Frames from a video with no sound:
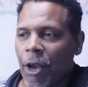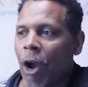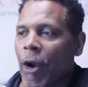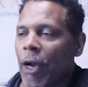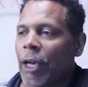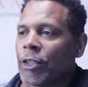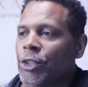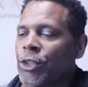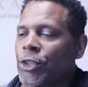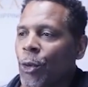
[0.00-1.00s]
are
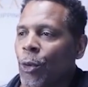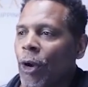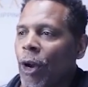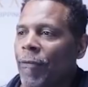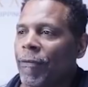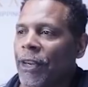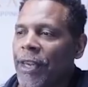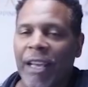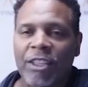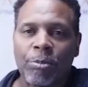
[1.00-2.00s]
unsure of the
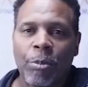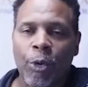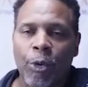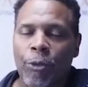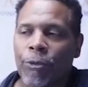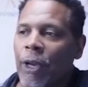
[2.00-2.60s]
next move.